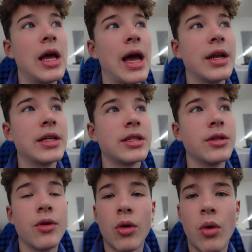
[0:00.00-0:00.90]
And it's
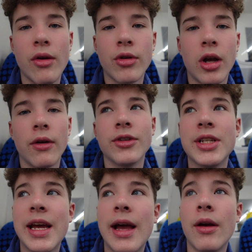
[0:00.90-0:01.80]
not quite
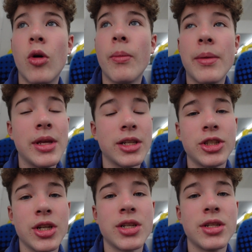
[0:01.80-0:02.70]
recovered yet. Or maybe it's
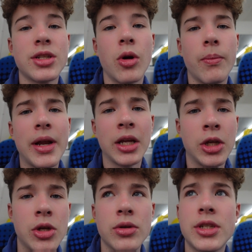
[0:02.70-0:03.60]
just stopped being
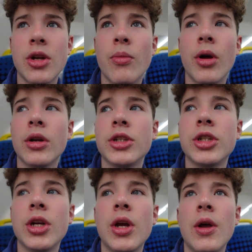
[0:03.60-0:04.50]
used so
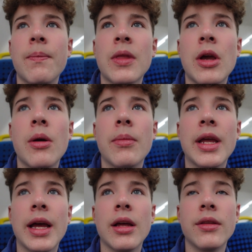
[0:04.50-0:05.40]
much. But
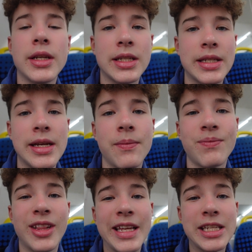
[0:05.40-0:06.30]
yeah, this is it.
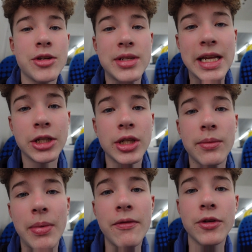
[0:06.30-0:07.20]
Least used station
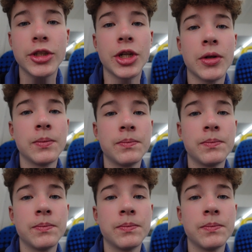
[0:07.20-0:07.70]
in Bedfordshire.